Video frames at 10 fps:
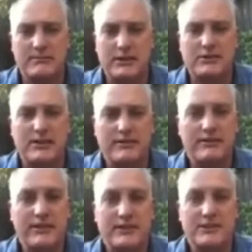much needed
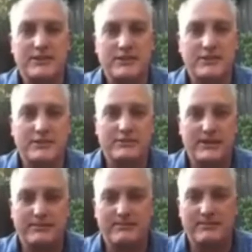funds into the surf
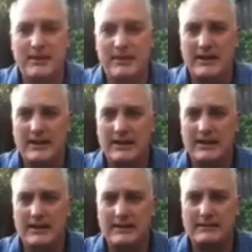
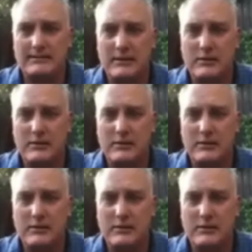club.